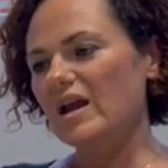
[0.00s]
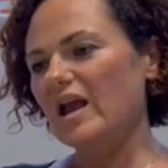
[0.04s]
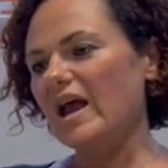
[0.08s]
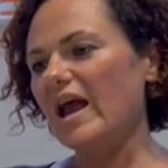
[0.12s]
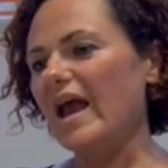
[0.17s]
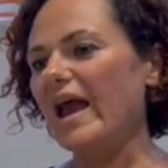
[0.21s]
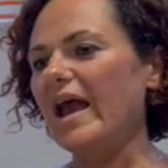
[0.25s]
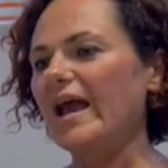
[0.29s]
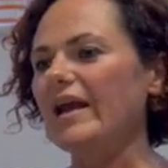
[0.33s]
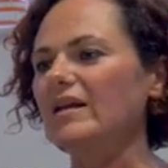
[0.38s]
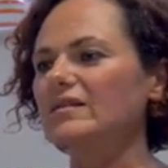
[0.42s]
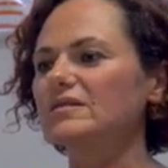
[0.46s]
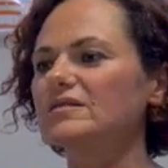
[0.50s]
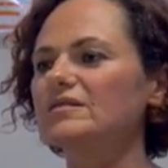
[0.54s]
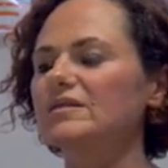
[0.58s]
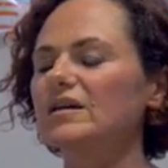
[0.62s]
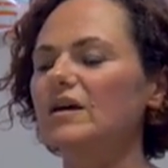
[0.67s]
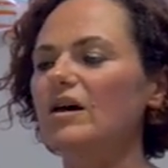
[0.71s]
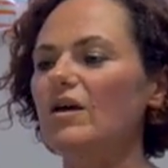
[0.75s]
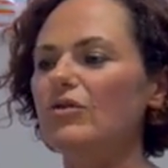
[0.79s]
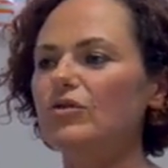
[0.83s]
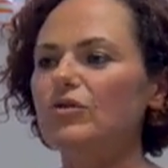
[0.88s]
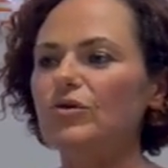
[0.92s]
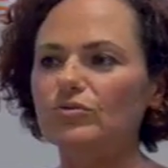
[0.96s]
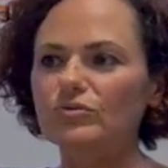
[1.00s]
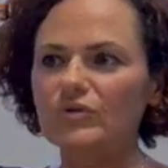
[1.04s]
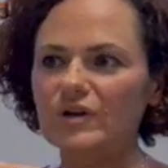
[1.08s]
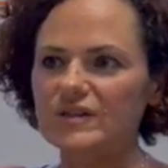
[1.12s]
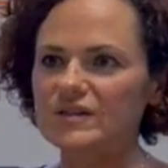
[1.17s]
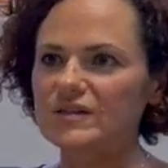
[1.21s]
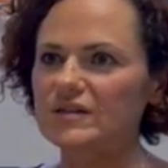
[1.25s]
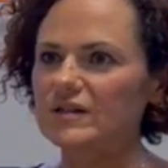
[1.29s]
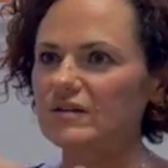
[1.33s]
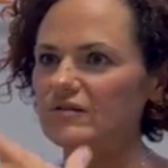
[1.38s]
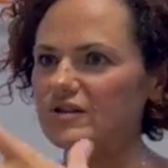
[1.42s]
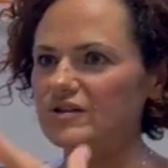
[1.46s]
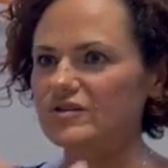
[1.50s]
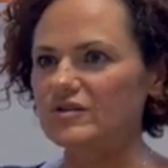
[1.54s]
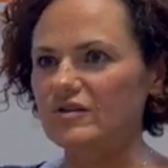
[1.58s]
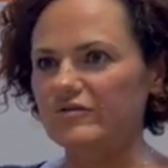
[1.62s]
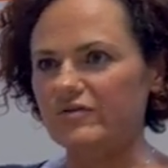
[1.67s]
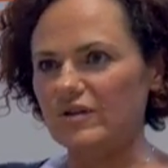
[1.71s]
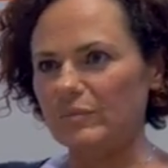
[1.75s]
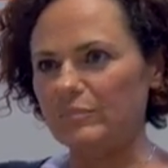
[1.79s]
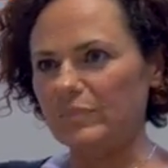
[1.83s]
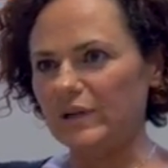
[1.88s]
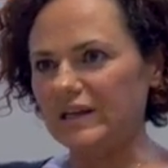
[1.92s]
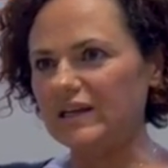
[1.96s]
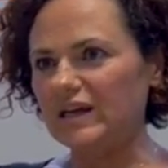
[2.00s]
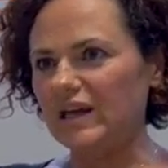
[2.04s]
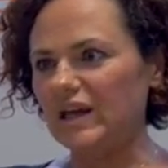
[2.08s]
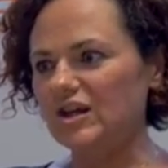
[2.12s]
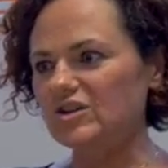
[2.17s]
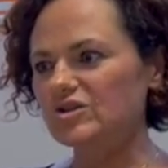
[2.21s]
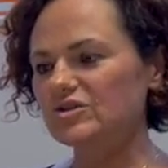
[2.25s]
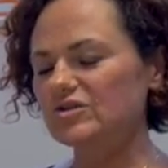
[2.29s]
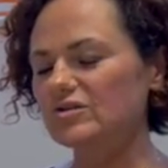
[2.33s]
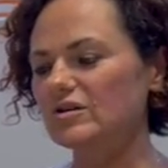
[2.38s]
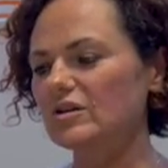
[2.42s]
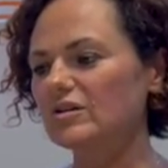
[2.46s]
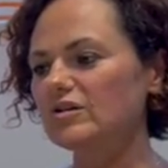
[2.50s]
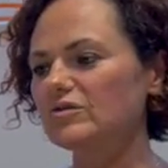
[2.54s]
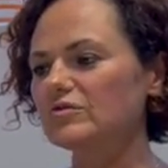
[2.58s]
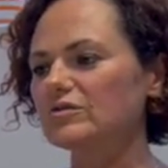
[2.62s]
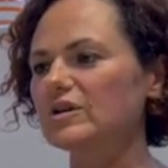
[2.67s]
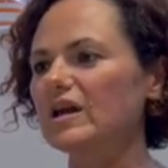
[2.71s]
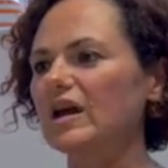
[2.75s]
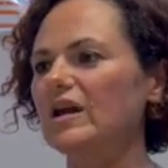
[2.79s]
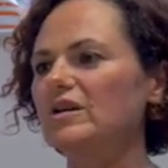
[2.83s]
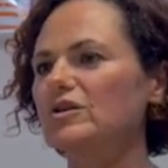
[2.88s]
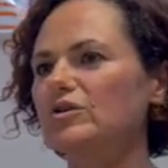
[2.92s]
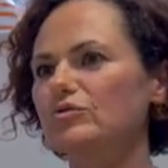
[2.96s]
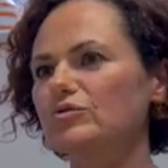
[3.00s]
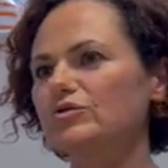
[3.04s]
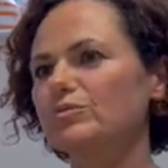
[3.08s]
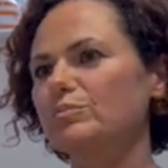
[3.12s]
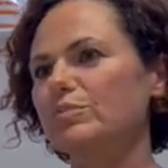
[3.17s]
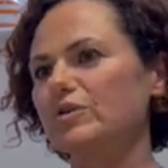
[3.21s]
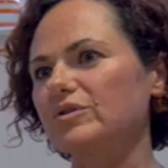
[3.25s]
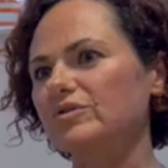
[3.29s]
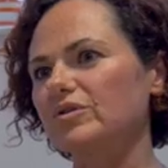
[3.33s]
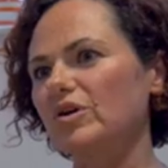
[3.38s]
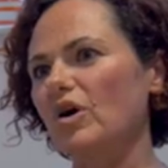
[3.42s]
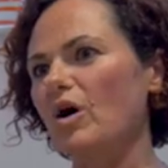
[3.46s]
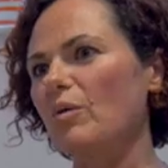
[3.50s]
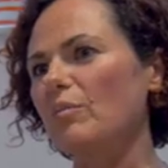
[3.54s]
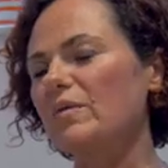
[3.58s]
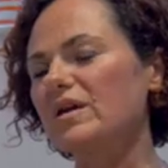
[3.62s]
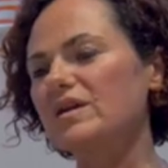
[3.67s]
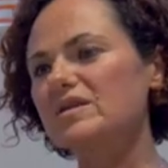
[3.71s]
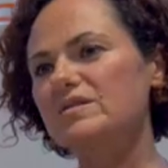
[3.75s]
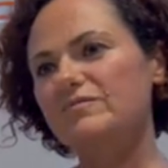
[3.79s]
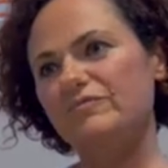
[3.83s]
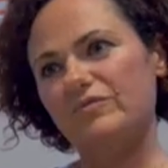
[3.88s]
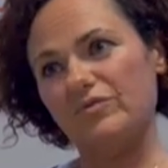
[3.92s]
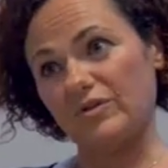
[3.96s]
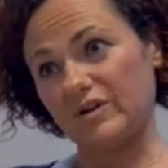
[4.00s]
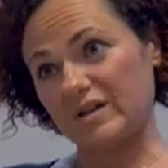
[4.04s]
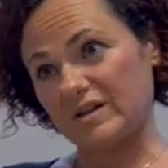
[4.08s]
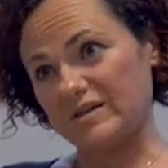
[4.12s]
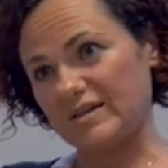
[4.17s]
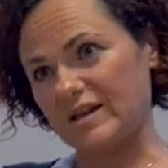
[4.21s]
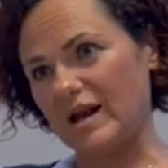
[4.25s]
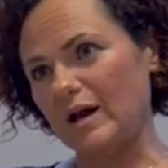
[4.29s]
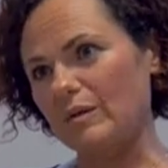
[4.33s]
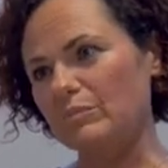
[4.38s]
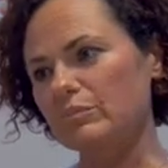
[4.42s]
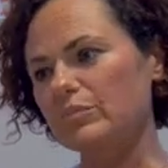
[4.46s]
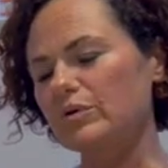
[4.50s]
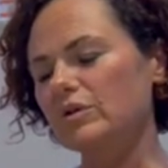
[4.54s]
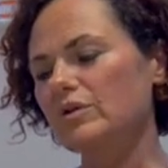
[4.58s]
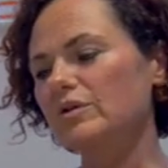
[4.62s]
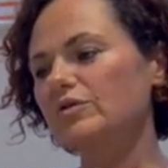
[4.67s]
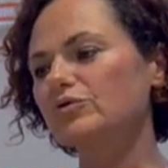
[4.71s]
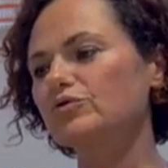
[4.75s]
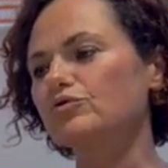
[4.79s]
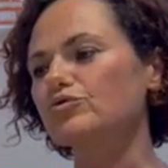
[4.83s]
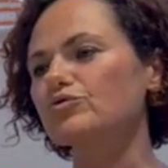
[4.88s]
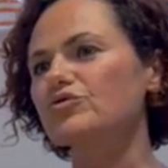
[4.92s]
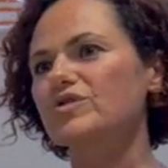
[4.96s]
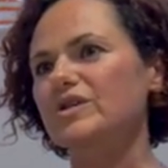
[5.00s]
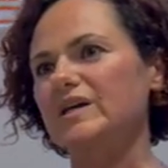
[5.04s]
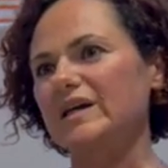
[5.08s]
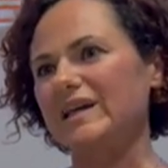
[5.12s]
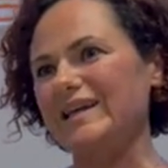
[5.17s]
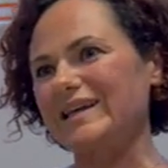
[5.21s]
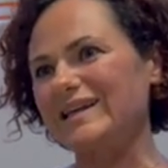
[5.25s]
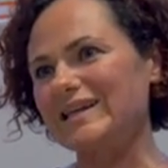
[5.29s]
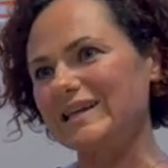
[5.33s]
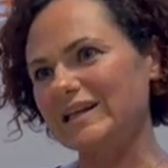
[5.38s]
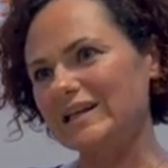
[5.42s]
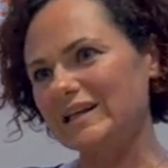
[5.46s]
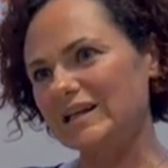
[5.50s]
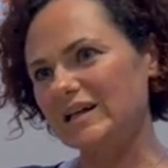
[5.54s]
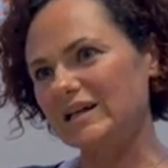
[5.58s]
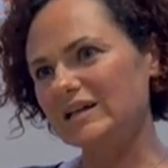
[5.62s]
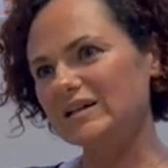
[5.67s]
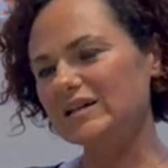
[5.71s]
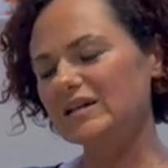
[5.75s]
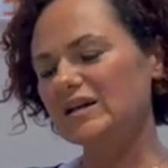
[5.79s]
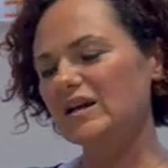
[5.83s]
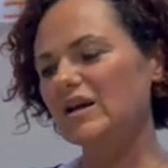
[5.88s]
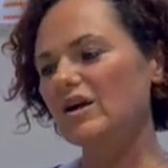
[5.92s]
And through a series of applications, you can use proteomics, for example, to screen